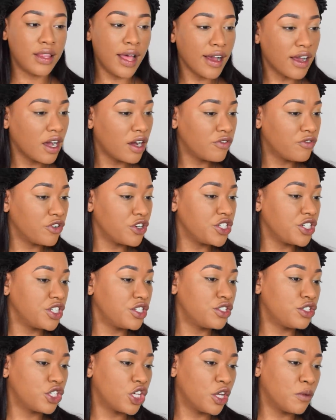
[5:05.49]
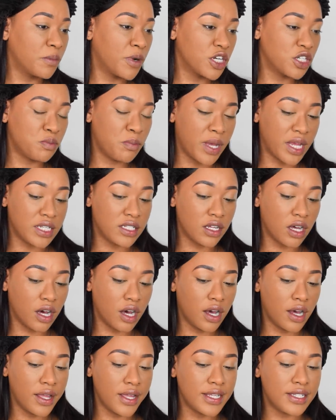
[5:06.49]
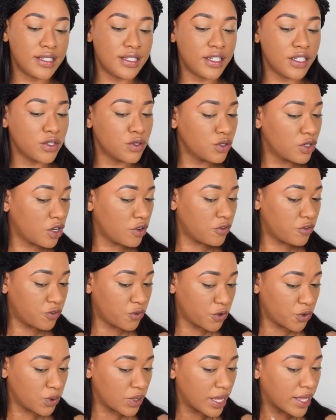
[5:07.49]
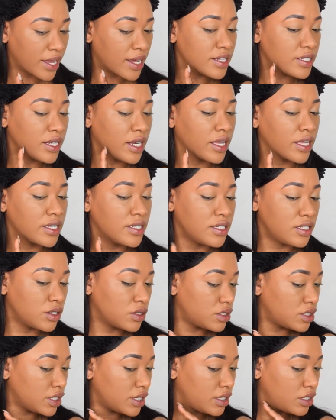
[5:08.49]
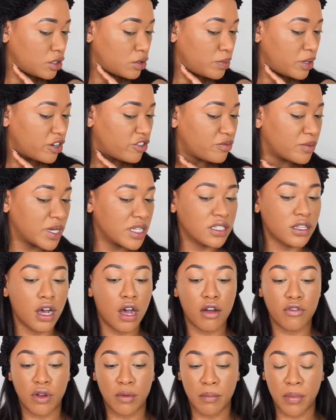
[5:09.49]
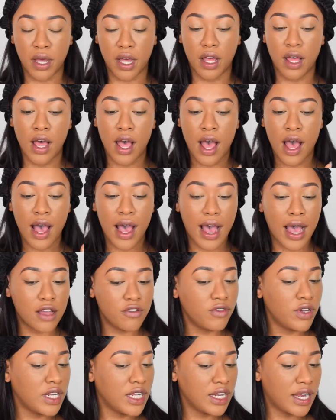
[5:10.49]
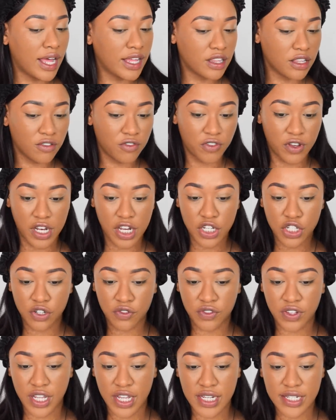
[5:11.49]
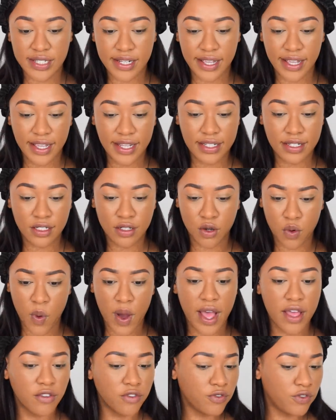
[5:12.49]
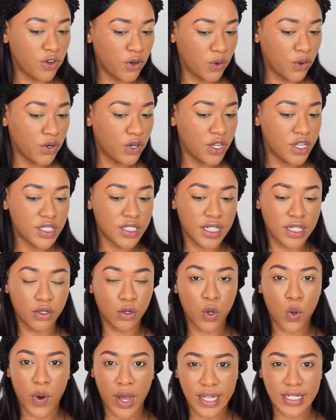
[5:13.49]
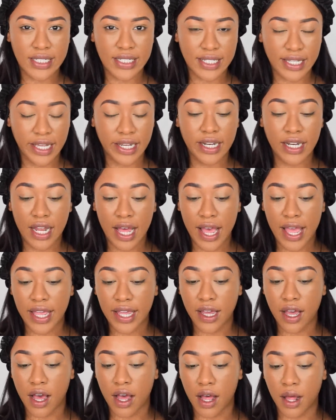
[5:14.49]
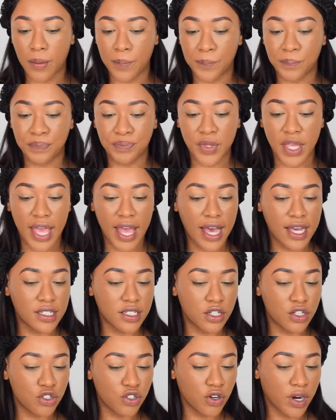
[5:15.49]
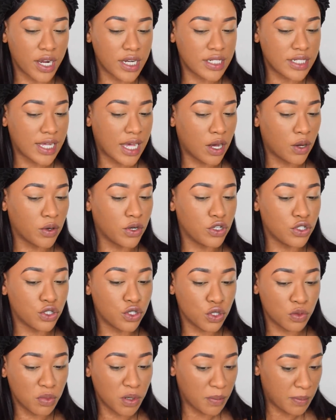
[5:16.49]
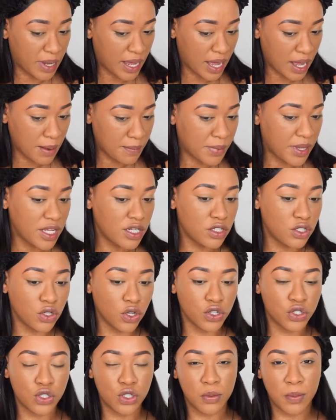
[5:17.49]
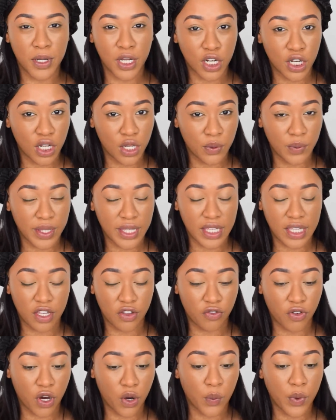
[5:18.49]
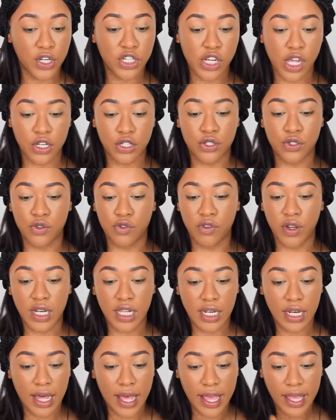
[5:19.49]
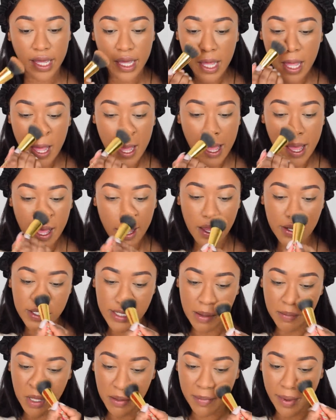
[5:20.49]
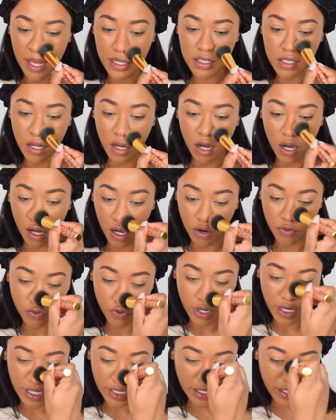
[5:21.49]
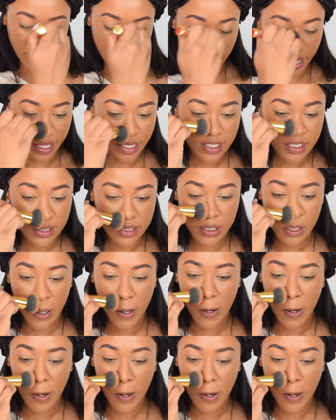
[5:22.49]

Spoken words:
That coverage is so much better. It's still not full, like I said, I can still see a little bit of my scarring, but I really like the finish of this. It is quite flawless and quite skin-like. It hasn't dried down super matte, but it's not super glowy either, which I do really like. Demi mattes are really nice.